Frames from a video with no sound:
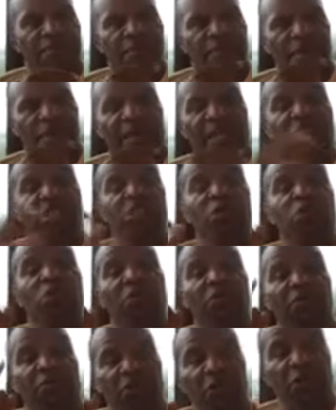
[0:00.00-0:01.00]
because you
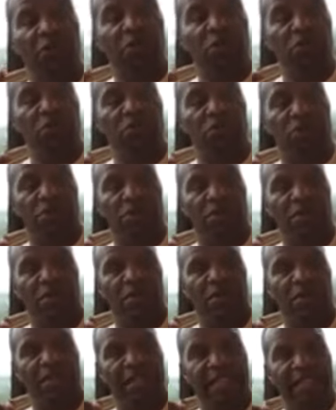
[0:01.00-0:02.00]
refuse
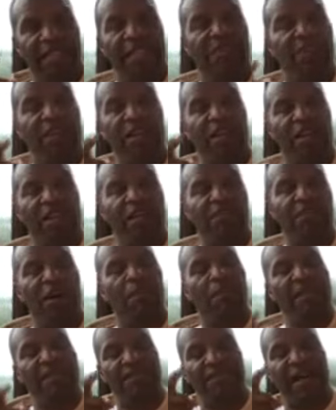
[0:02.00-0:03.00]
to give in or give
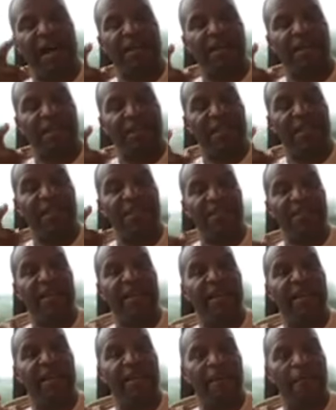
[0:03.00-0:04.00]
up. As Dr. King
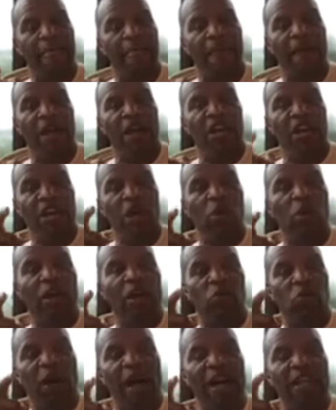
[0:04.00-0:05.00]
said, no one
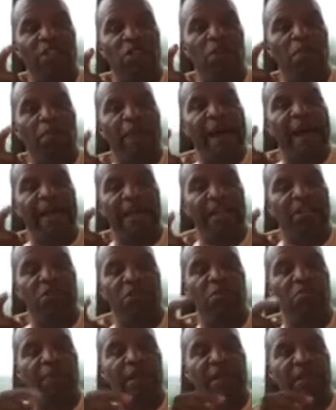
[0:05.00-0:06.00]
can ride your back unless
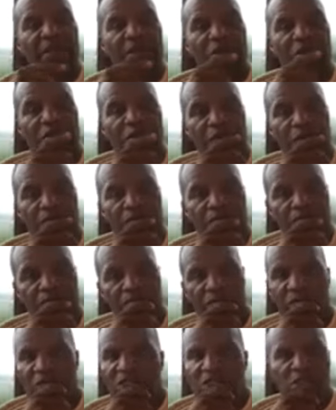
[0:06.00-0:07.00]
you're bent over.
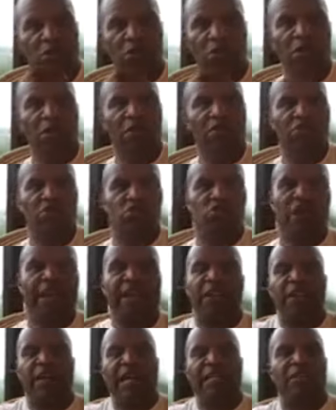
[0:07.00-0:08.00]

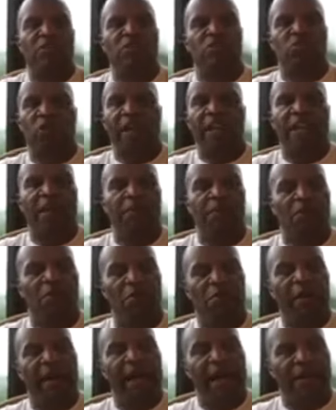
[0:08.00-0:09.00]
Straighten out, straighten up your
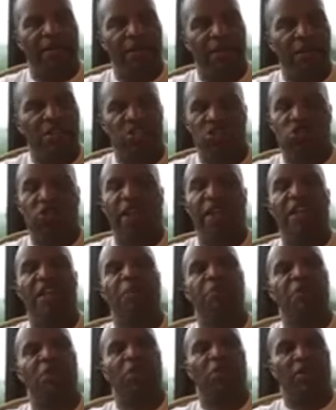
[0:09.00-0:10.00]
back, straighten
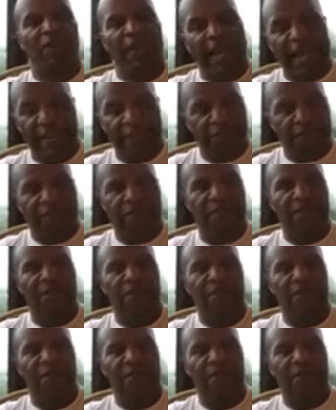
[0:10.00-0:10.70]
up your life.